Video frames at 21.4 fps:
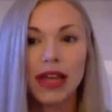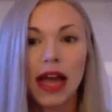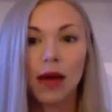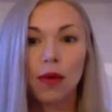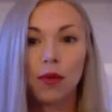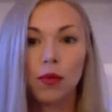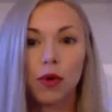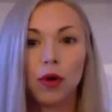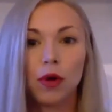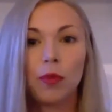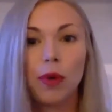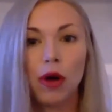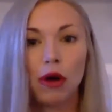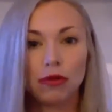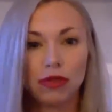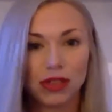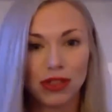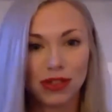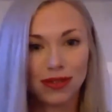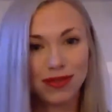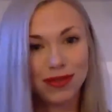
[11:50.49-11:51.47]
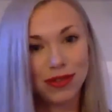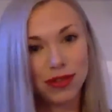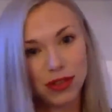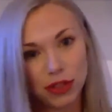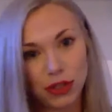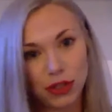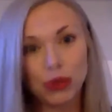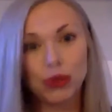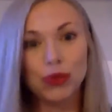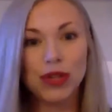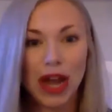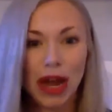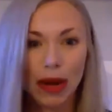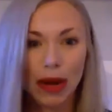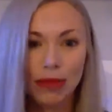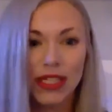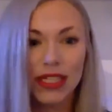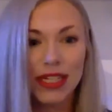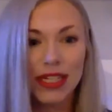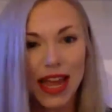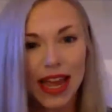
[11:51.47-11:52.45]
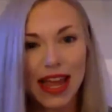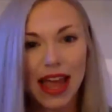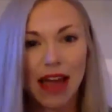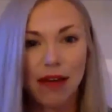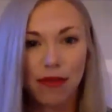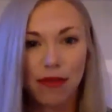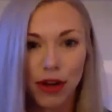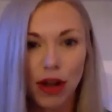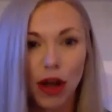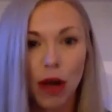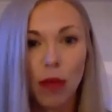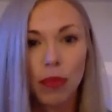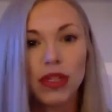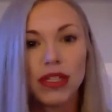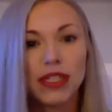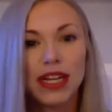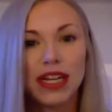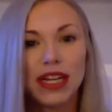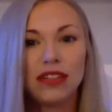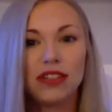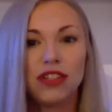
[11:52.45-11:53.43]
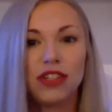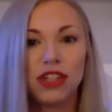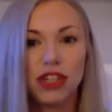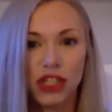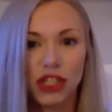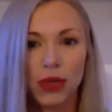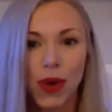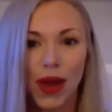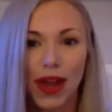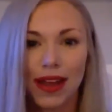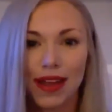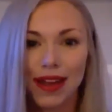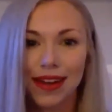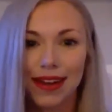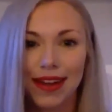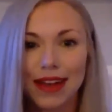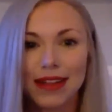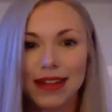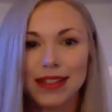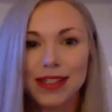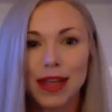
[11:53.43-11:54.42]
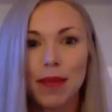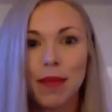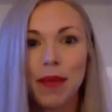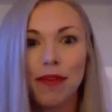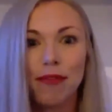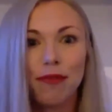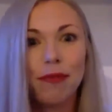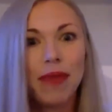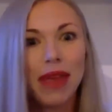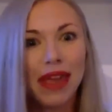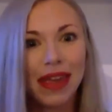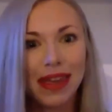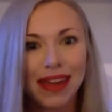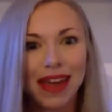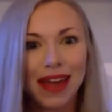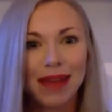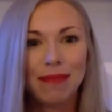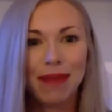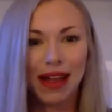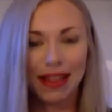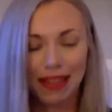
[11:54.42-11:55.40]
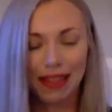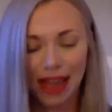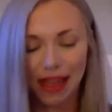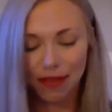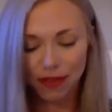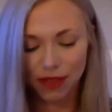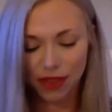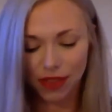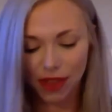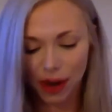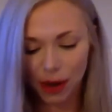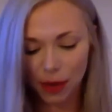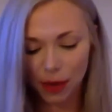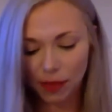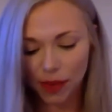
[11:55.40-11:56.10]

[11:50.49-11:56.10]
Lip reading: I will post 2 times a day, every couple of days, just so I can get some of me and my life in there.